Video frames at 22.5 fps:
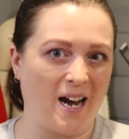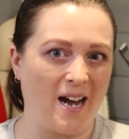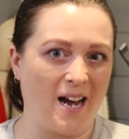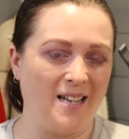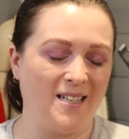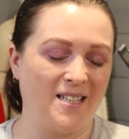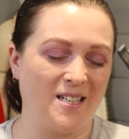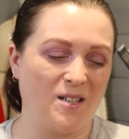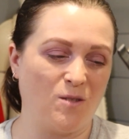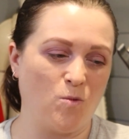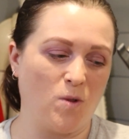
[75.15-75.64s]

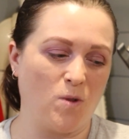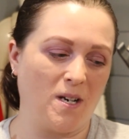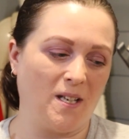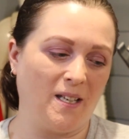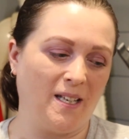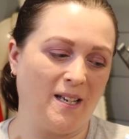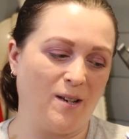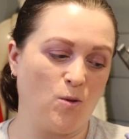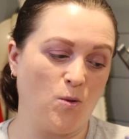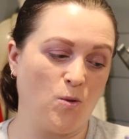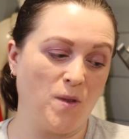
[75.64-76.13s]
I didn't want to
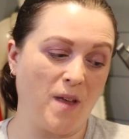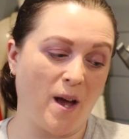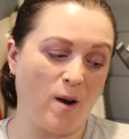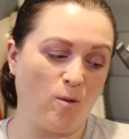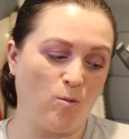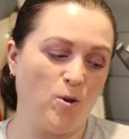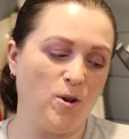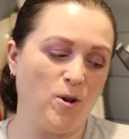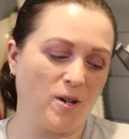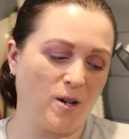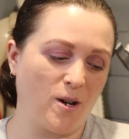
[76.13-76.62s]
let all
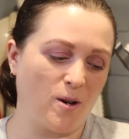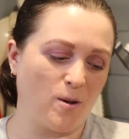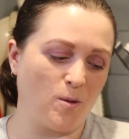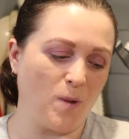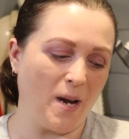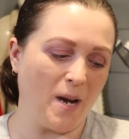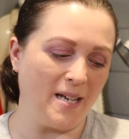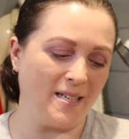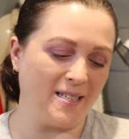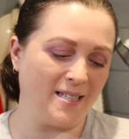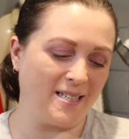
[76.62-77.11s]
that work go to
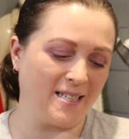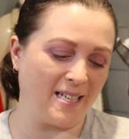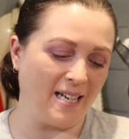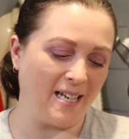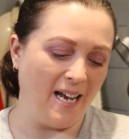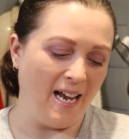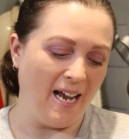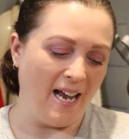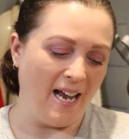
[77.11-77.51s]
waste,